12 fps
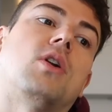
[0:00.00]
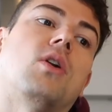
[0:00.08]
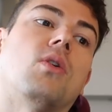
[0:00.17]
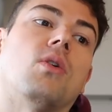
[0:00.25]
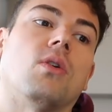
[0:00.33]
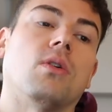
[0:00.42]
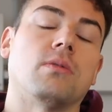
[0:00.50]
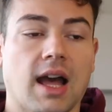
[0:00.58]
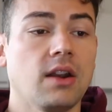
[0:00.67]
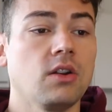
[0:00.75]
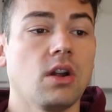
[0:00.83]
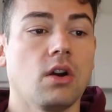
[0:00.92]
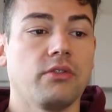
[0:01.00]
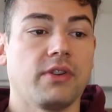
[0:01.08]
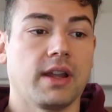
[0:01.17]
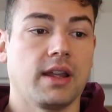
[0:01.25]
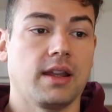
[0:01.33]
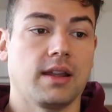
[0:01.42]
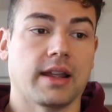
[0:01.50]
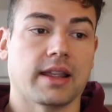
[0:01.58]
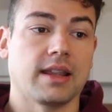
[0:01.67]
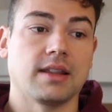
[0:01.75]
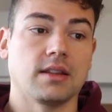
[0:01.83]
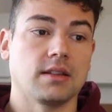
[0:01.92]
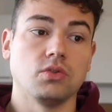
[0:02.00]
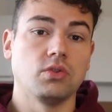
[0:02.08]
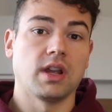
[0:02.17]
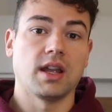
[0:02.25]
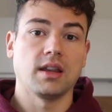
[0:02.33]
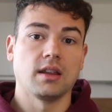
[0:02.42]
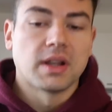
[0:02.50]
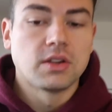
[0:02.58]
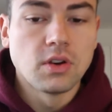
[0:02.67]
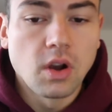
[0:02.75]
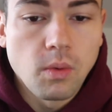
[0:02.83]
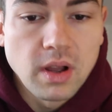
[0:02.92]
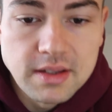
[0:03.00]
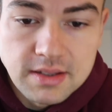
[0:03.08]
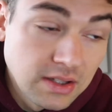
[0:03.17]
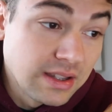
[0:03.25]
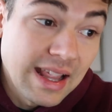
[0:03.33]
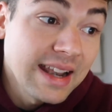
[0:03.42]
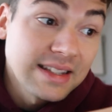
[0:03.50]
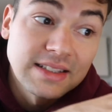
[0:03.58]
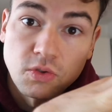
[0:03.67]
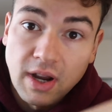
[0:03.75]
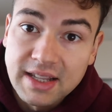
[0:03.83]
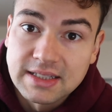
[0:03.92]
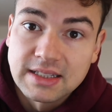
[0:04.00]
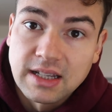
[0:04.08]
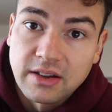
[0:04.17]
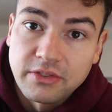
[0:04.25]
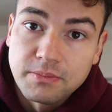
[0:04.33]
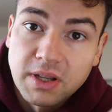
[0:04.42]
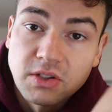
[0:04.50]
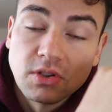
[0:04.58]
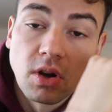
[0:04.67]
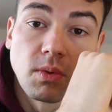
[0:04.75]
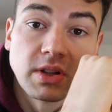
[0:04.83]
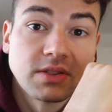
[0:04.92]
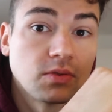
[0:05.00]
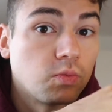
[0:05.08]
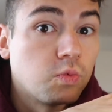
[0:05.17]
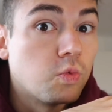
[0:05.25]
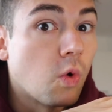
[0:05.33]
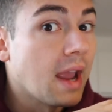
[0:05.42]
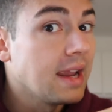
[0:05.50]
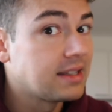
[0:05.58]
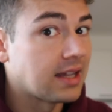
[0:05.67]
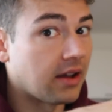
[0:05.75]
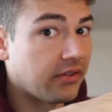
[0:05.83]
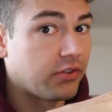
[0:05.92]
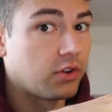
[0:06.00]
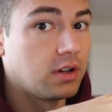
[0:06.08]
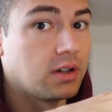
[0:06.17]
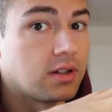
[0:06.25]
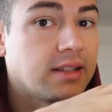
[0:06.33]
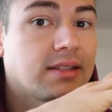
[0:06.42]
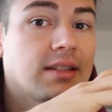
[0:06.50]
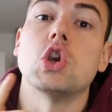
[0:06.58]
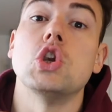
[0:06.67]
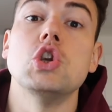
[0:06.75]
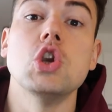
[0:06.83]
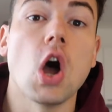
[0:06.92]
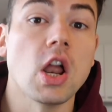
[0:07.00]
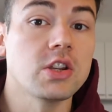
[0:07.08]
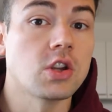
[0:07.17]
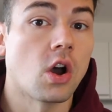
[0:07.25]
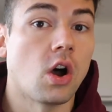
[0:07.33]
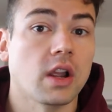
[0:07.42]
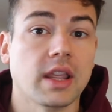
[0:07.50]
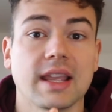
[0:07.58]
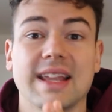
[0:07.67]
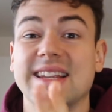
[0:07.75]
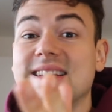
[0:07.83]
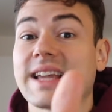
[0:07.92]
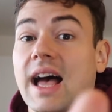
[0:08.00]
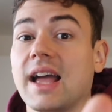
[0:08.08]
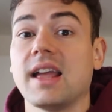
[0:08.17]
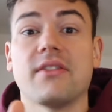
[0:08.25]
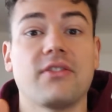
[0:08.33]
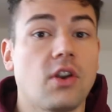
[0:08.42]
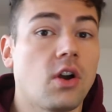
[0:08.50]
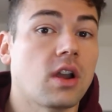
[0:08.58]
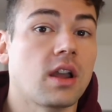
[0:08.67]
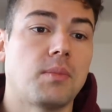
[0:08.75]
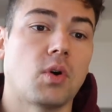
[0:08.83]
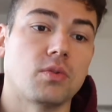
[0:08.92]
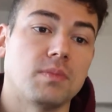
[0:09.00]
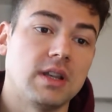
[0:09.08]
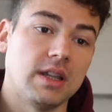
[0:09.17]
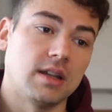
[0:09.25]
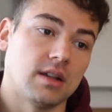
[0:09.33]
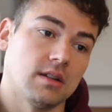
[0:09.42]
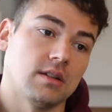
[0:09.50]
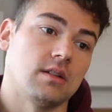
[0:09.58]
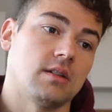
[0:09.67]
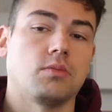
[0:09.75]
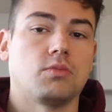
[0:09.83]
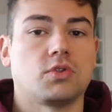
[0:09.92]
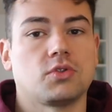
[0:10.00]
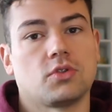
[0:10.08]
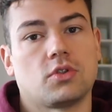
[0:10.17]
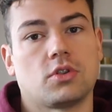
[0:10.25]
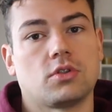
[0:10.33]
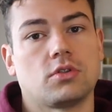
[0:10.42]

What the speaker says: Bro, I don't know if I can do that. But you know what? That is crazy tough. But you know what's way tougher is not talking an entire vlog about Melina. I miss her.